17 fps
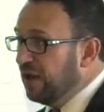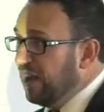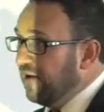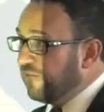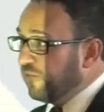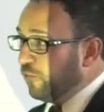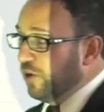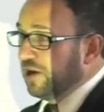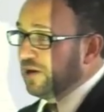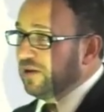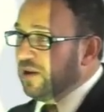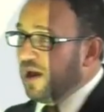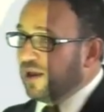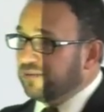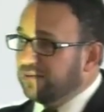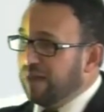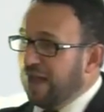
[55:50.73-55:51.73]
if
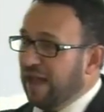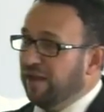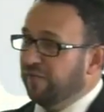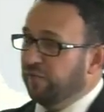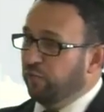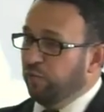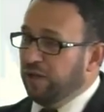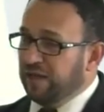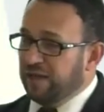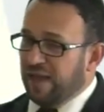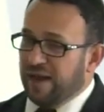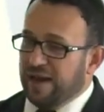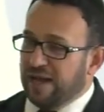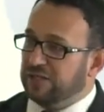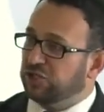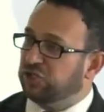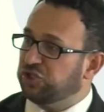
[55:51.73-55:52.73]
we can
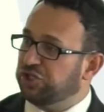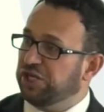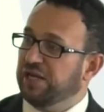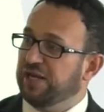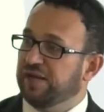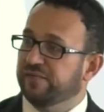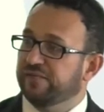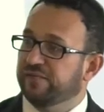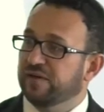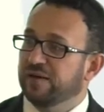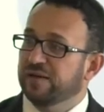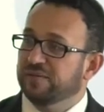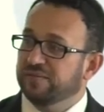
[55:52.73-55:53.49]
achieve